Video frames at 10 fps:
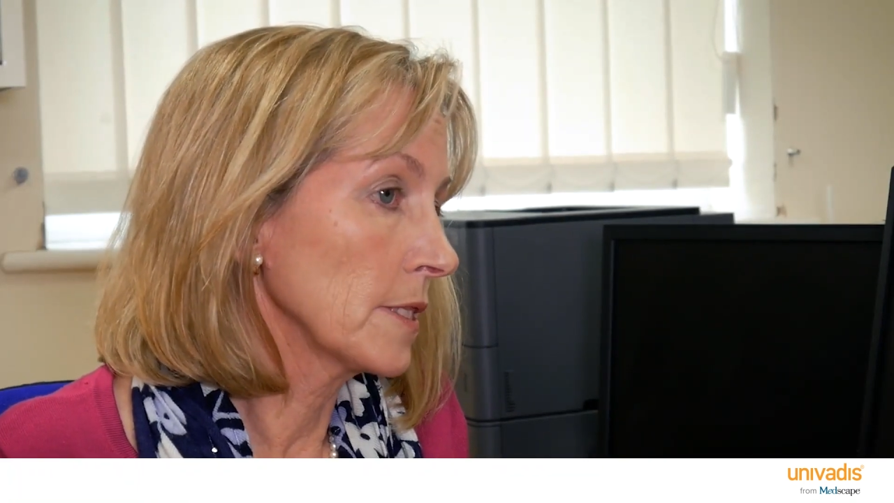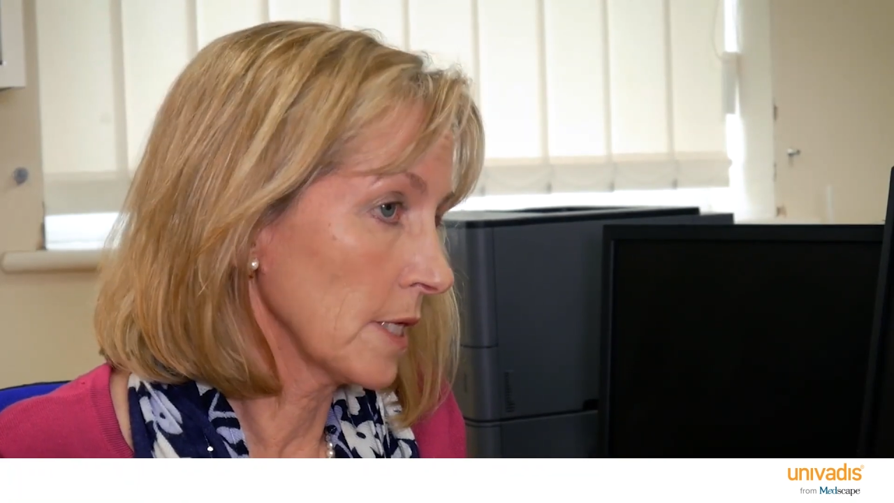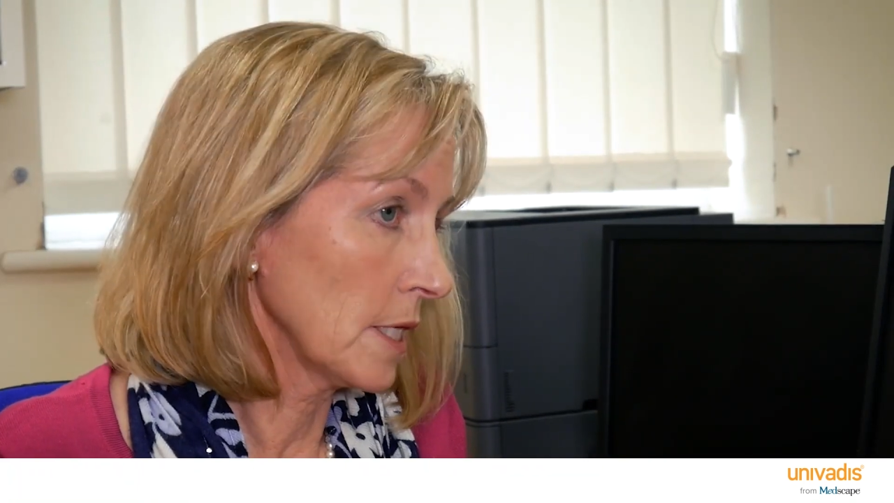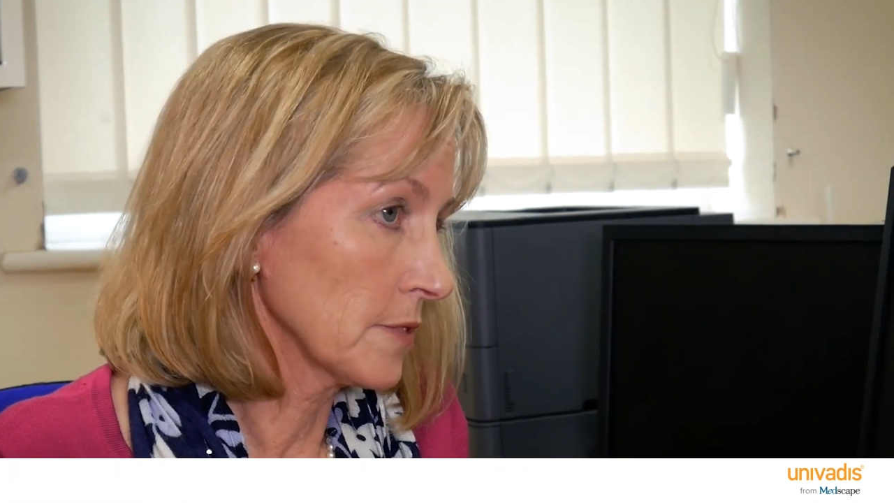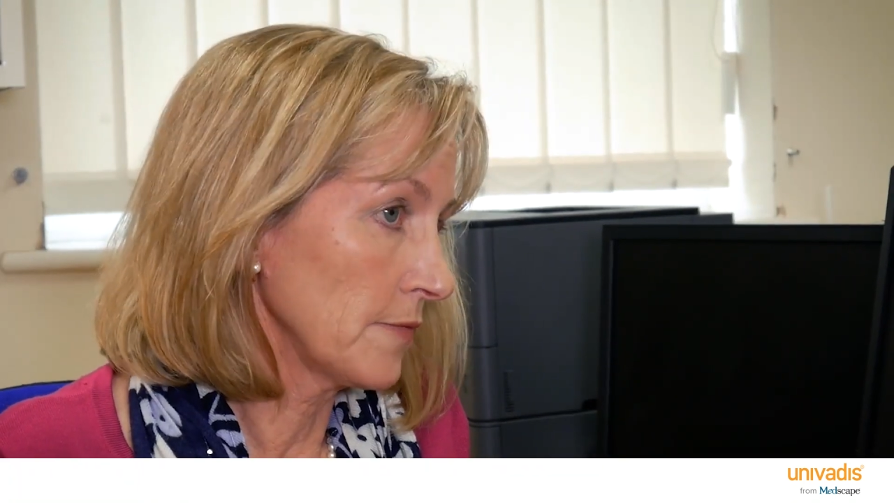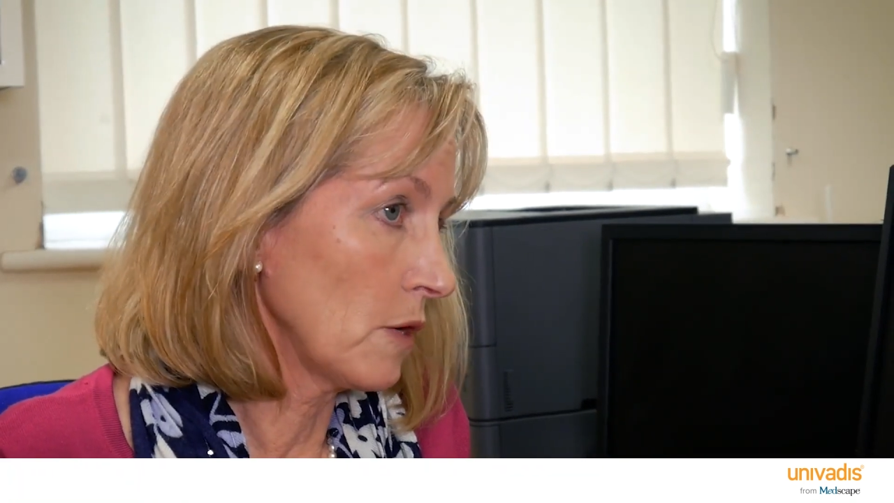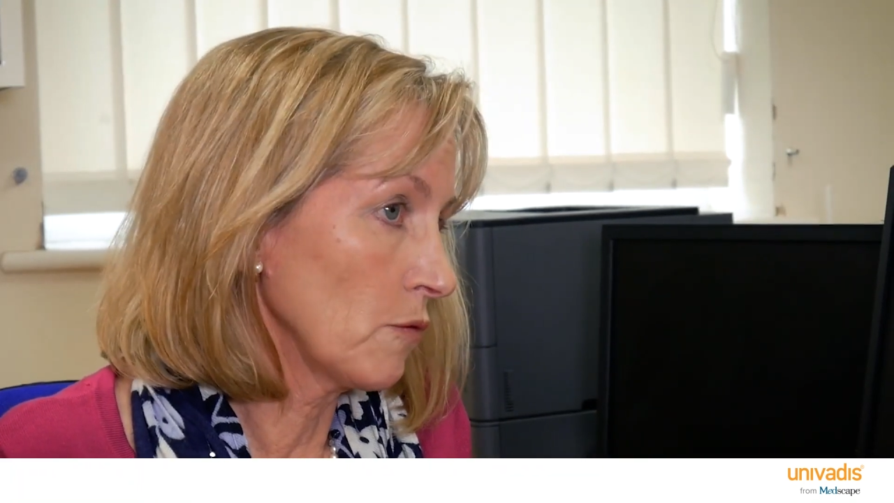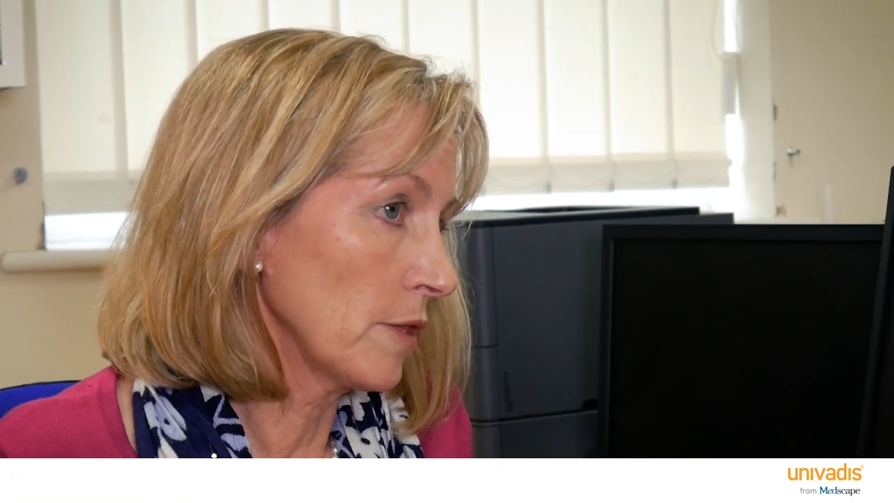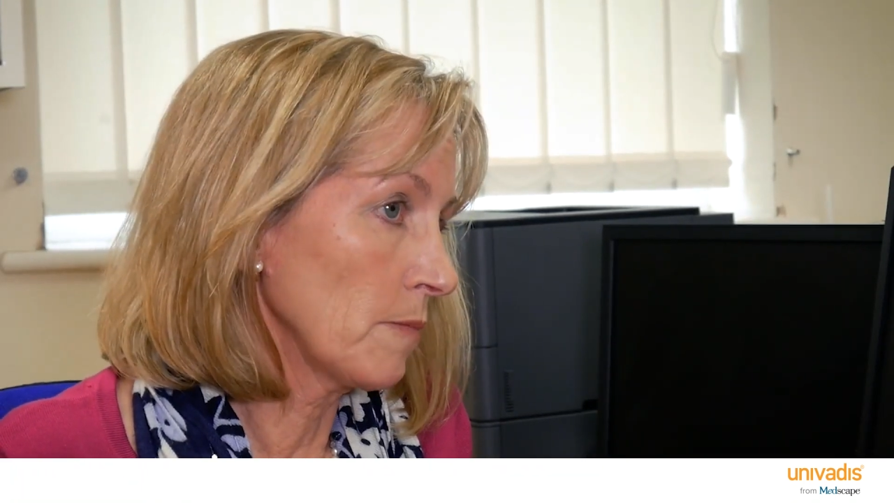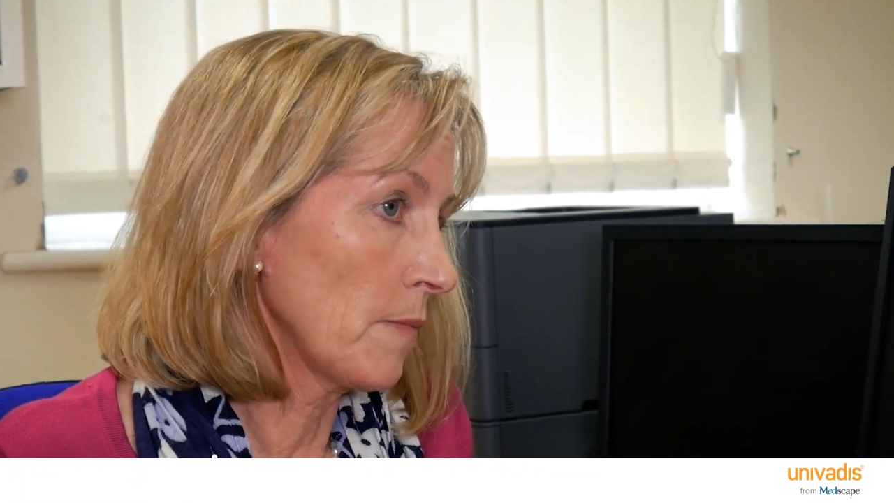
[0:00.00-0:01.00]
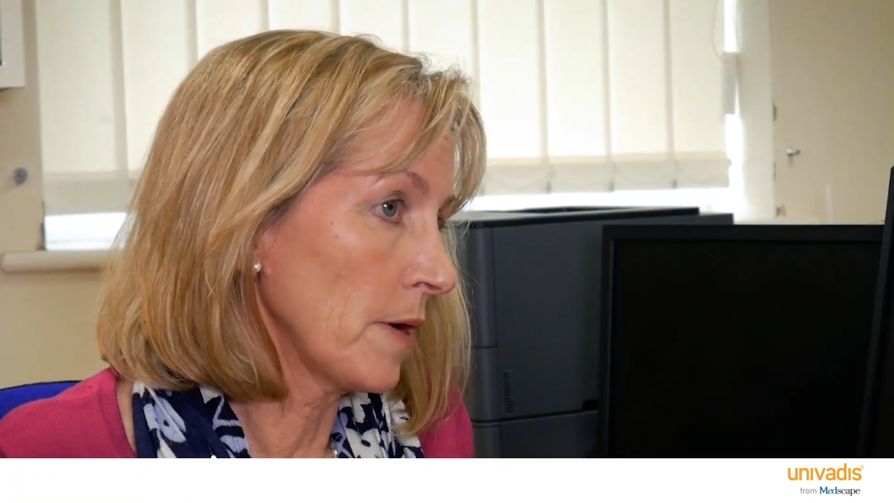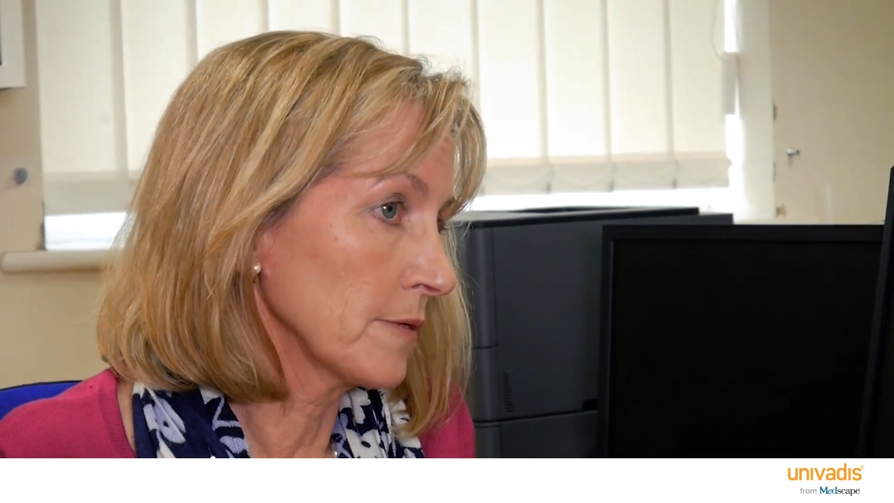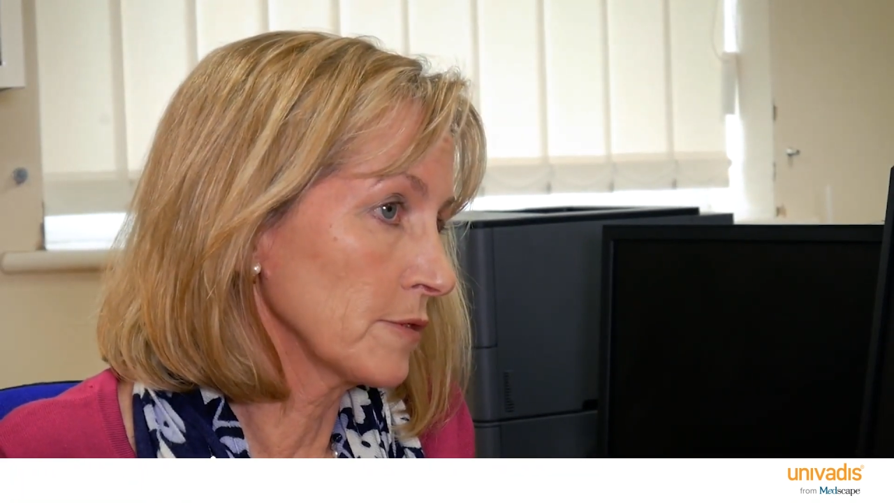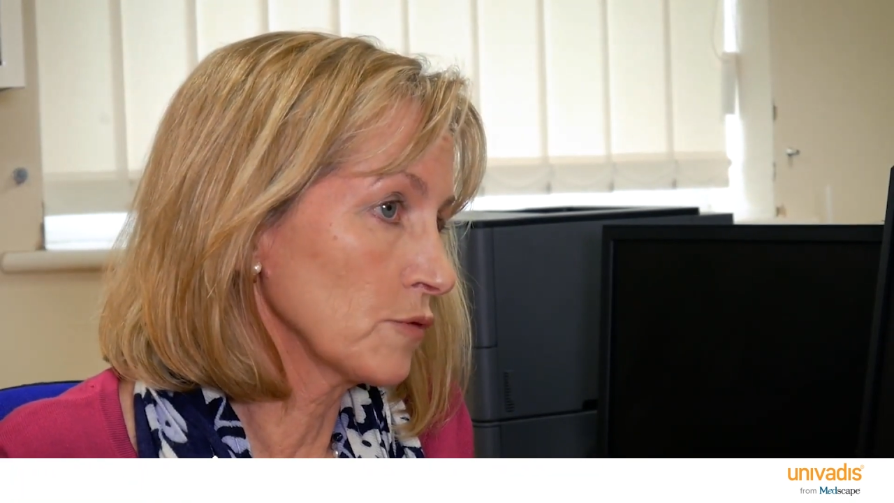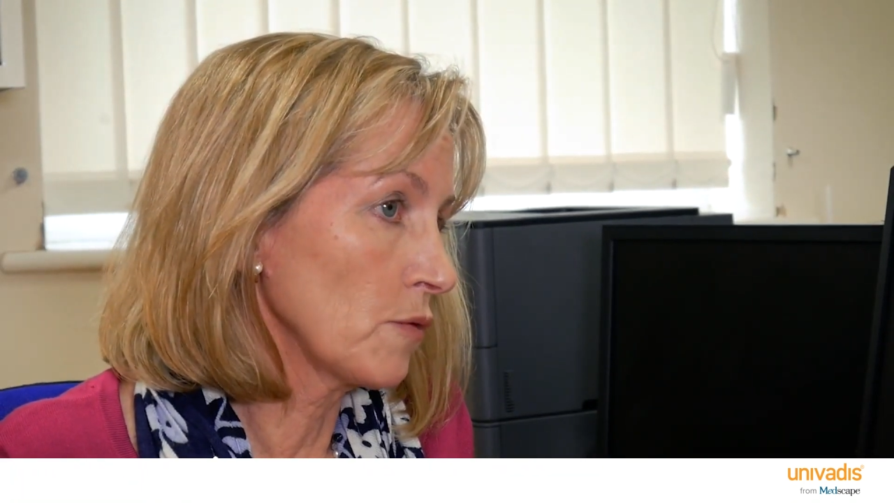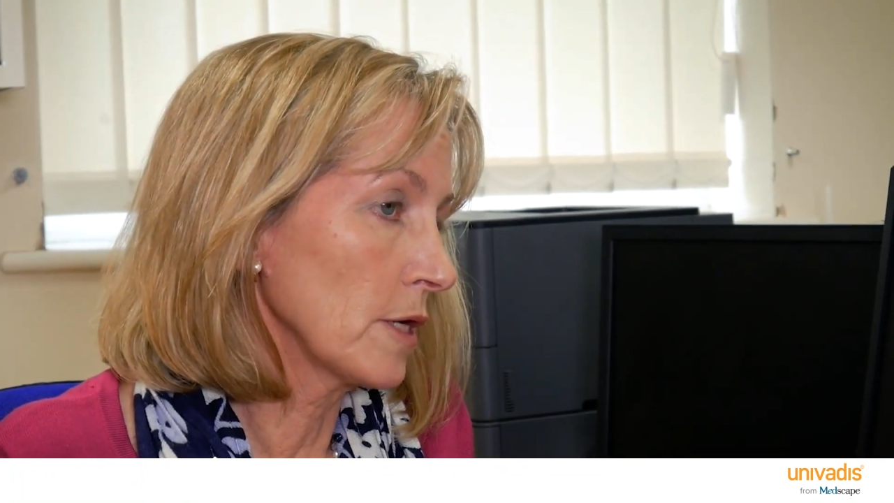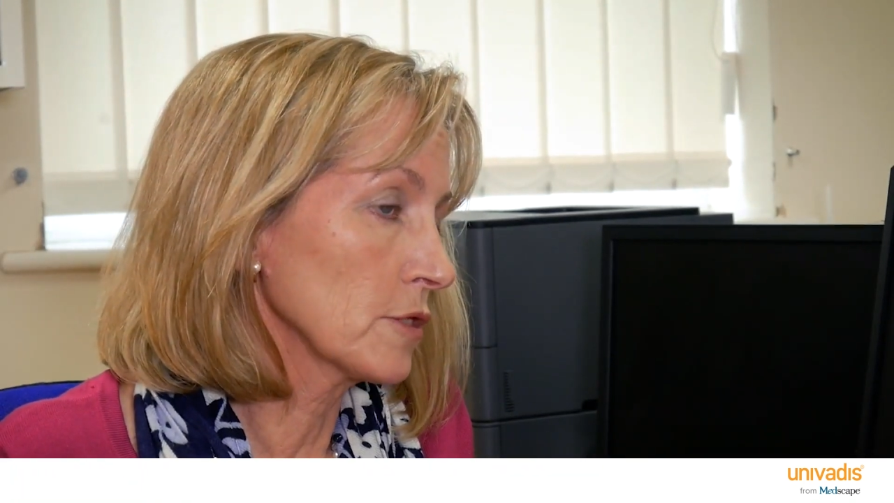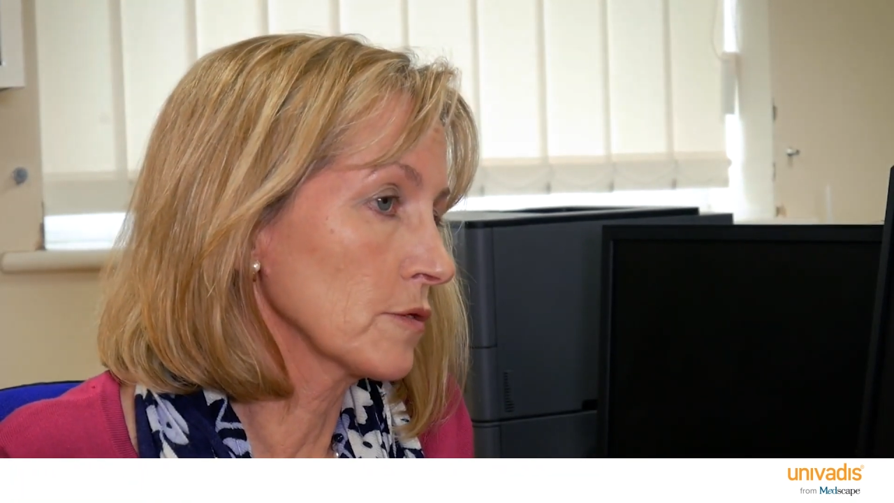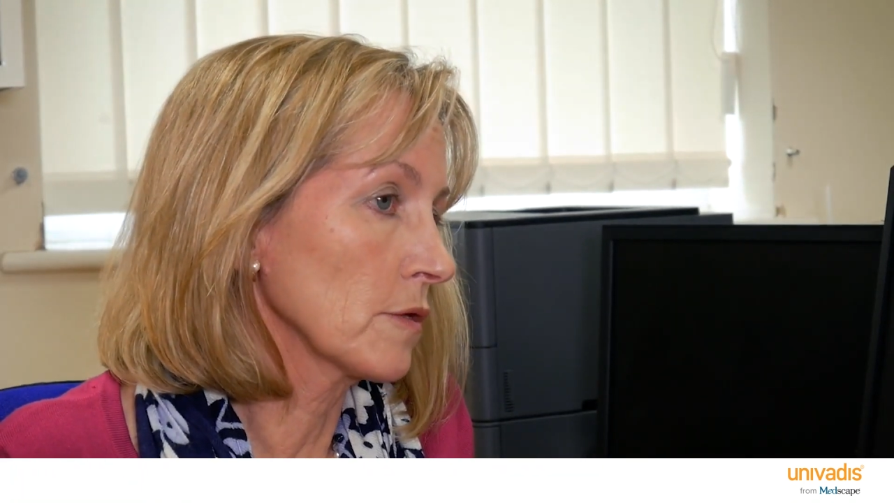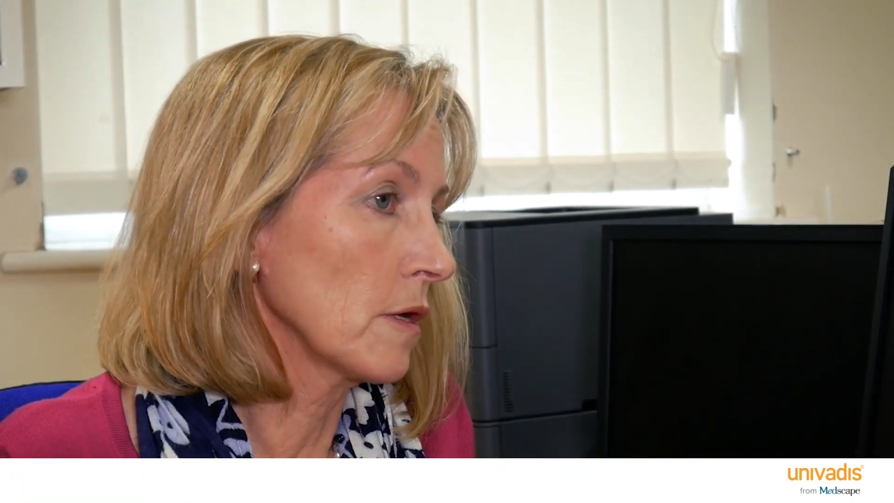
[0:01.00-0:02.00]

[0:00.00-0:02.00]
the case of an erythema migrans rash,